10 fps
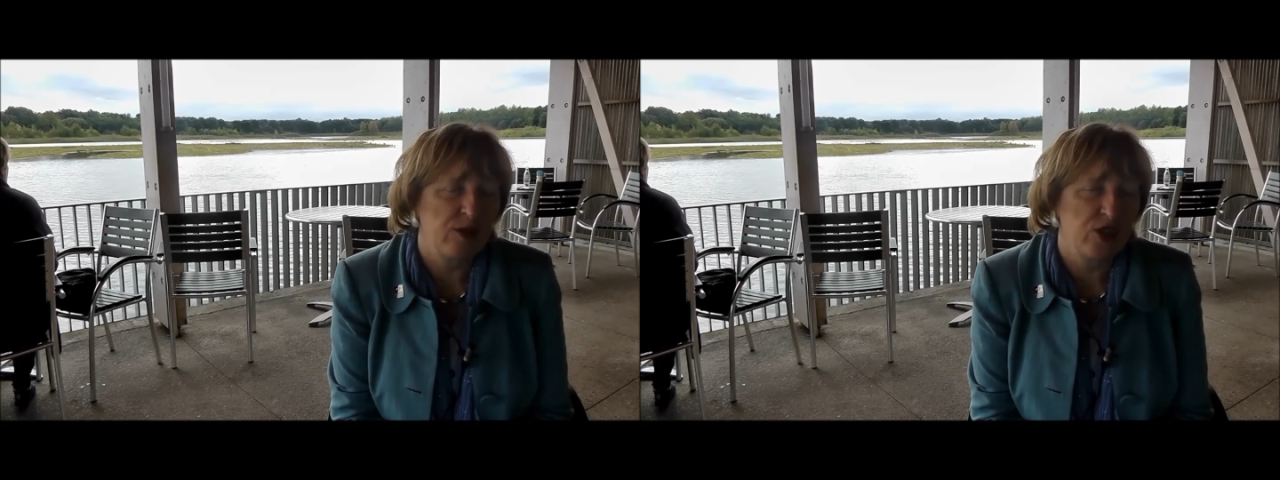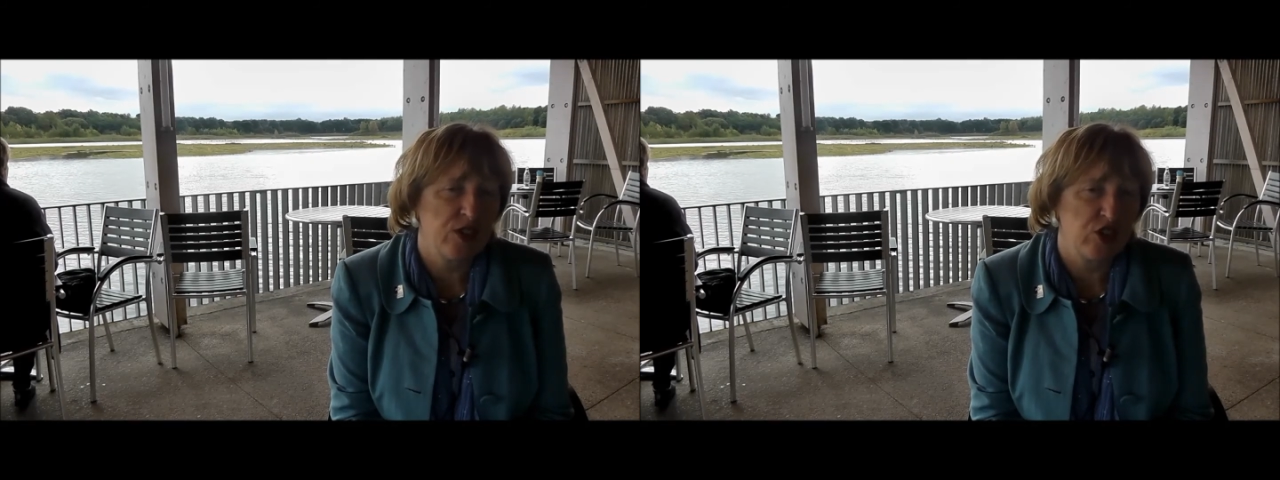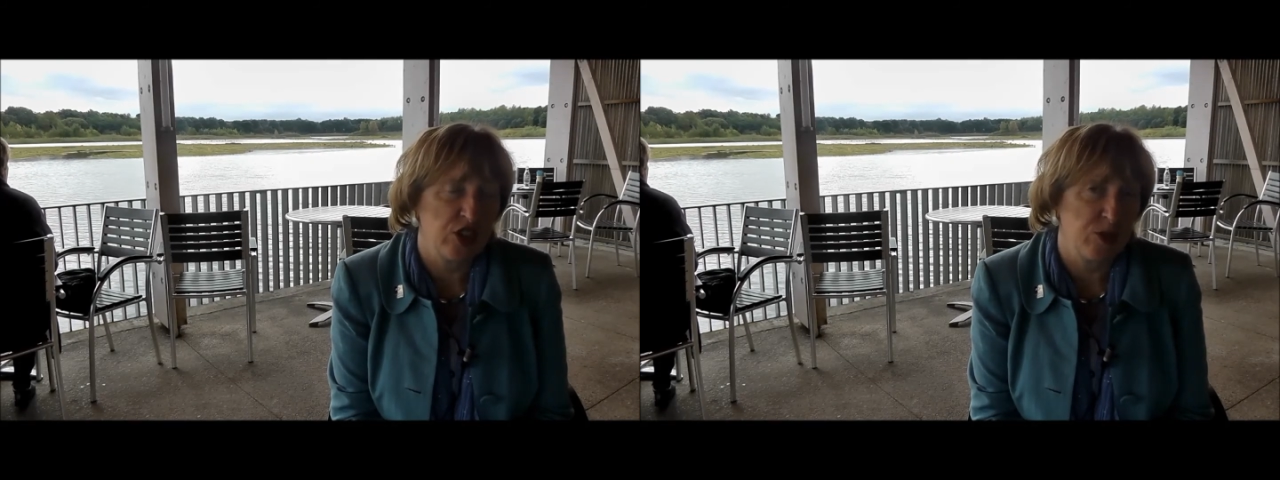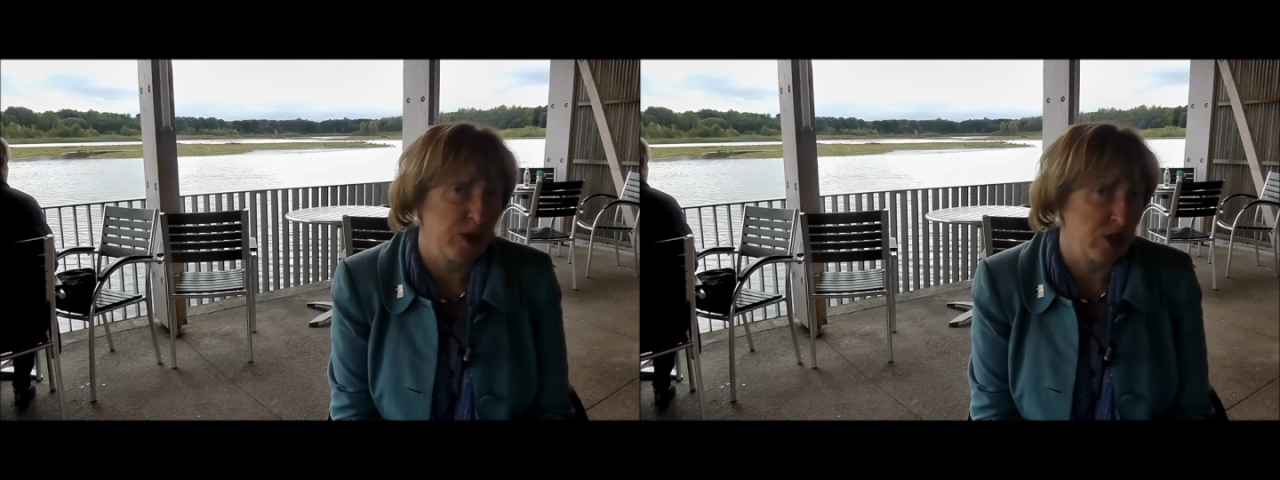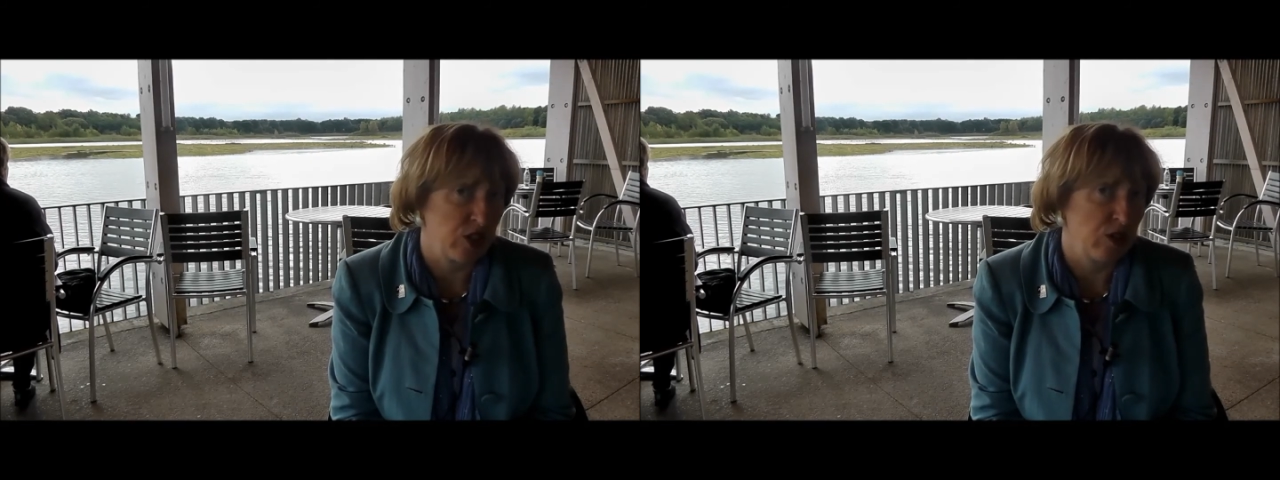was originally
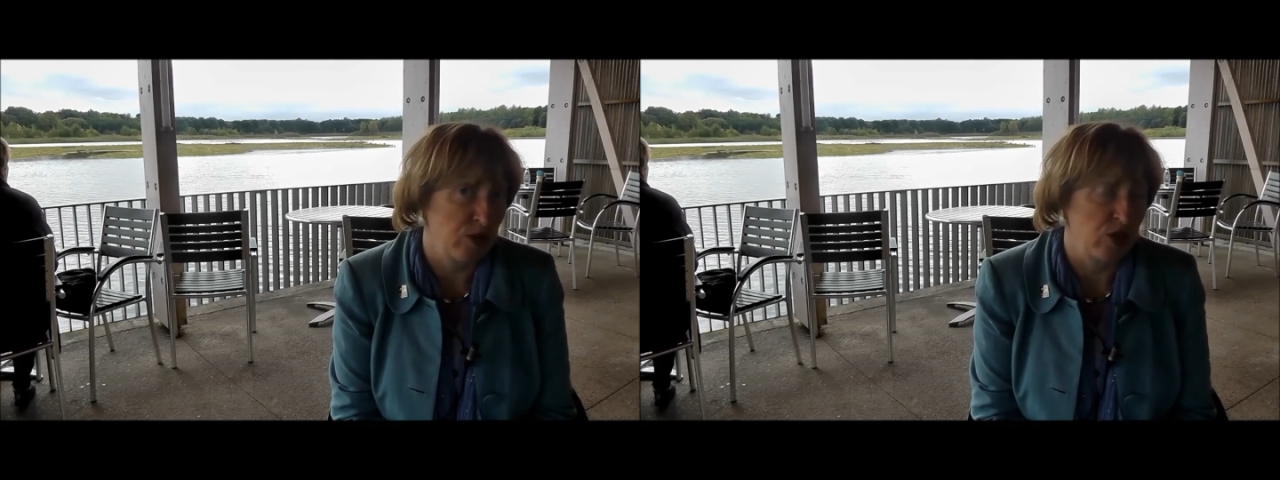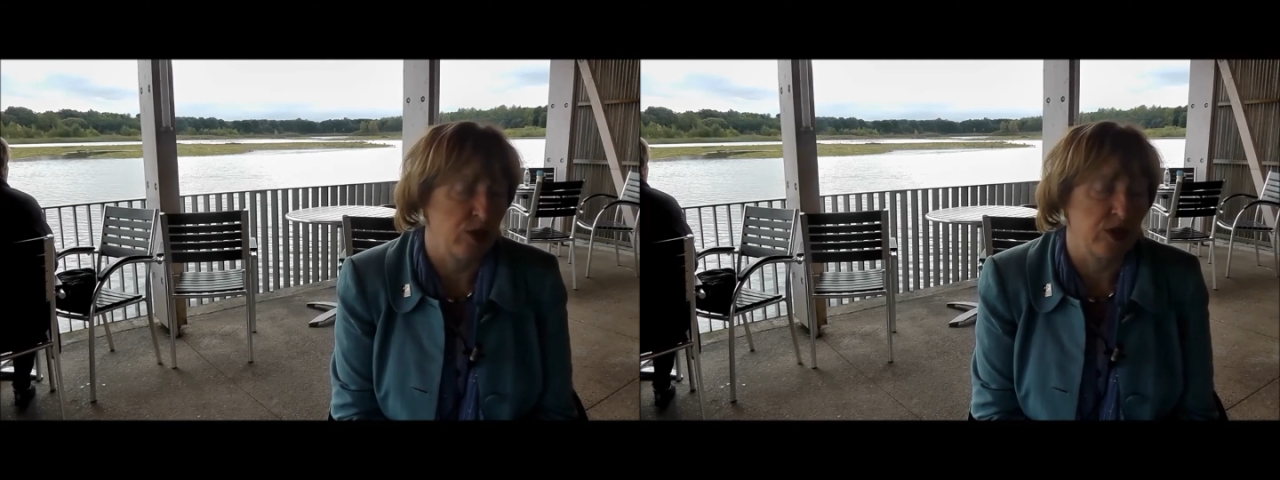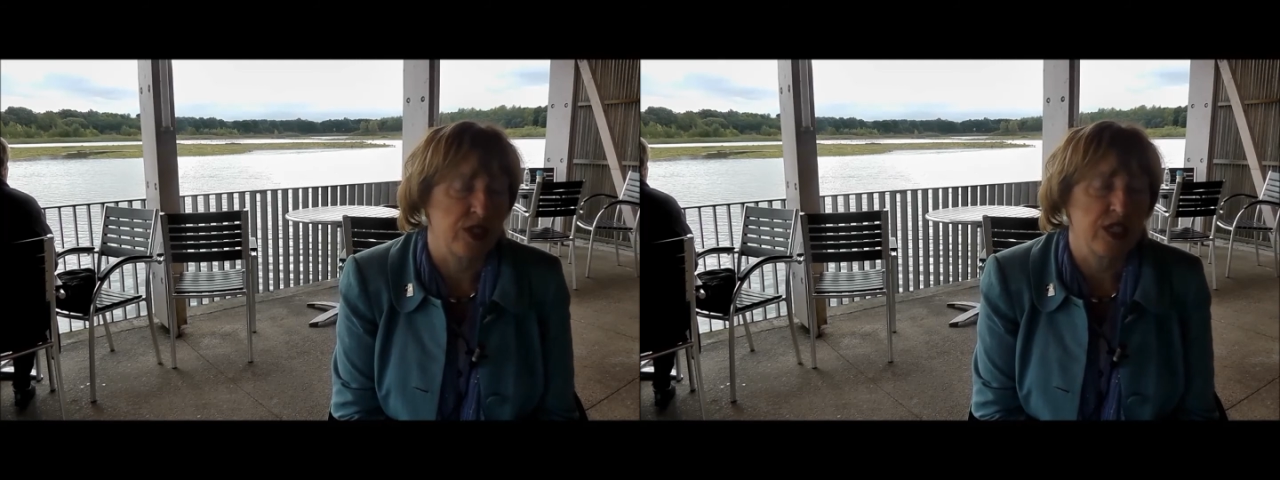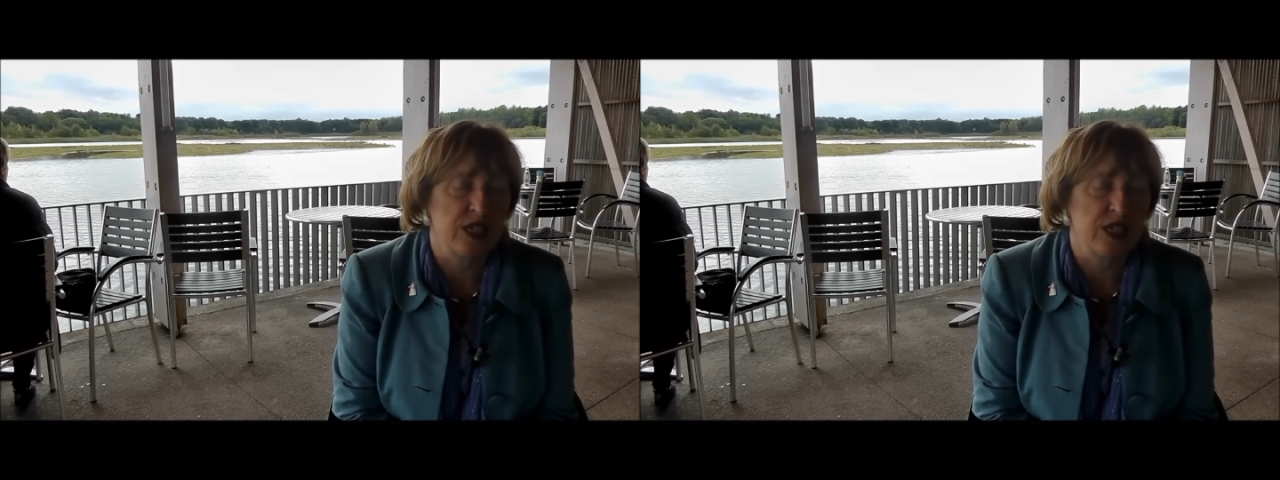supposed to come to us